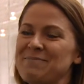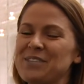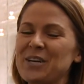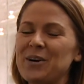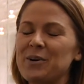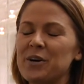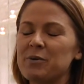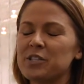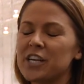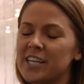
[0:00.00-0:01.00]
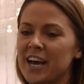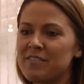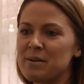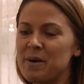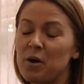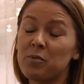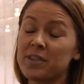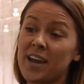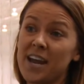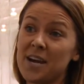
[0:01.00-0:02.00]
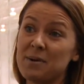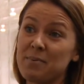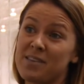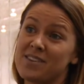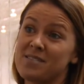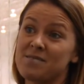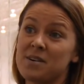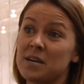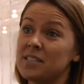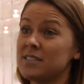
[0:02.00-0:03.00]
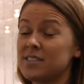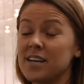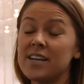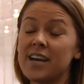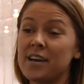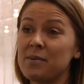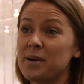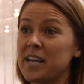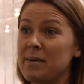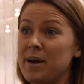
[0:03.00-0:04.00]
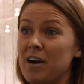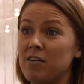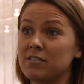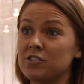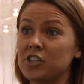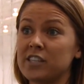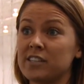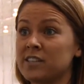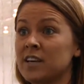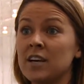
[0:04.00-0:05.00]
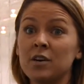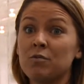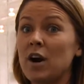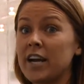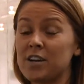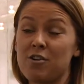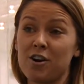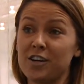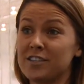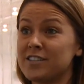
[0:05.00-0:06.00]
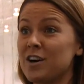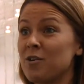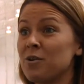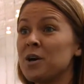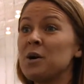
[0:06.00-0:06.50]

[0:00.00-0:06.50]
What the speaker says: So it was good to have them help with camp, and then Sunday we came out just rocking hard. So